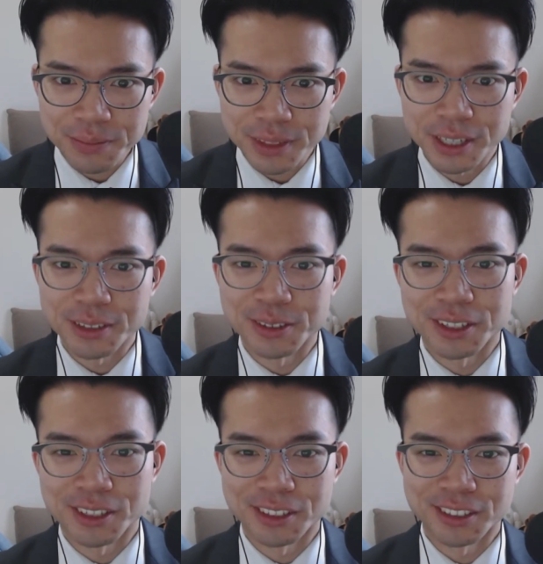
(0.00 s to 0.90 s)
that
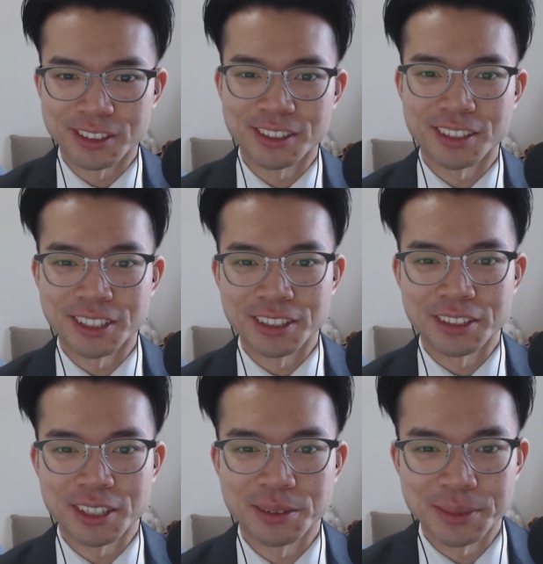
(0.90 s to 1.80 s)
are either
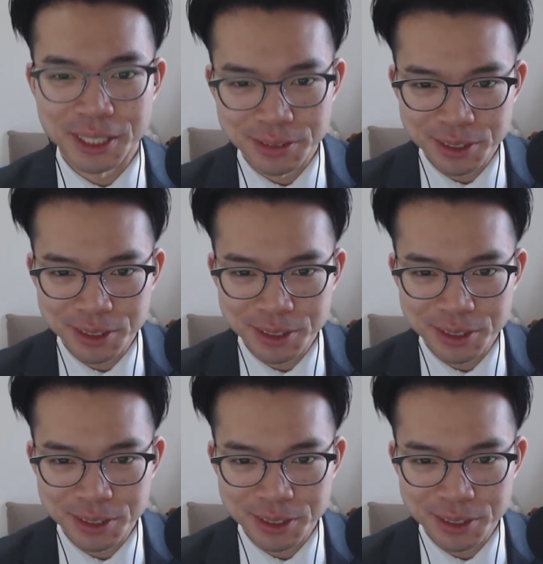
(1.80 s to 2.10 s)
coming